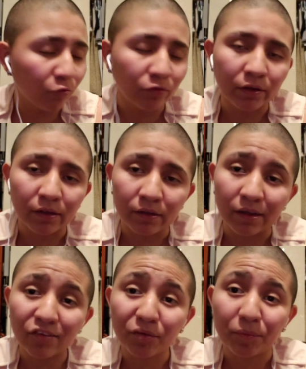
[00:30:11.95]

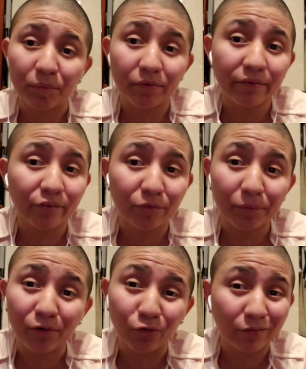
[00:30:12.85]
Hopefully, I'll see my brother
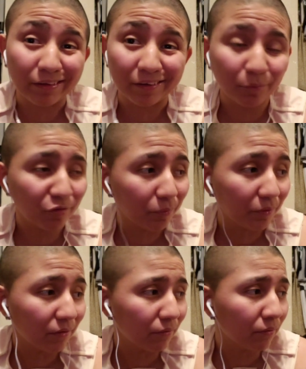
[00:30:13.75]
tomorrow. Hopefully, he comes
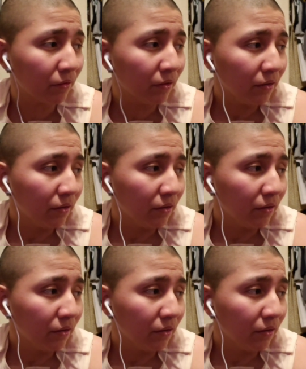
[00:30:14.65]
tomorrow.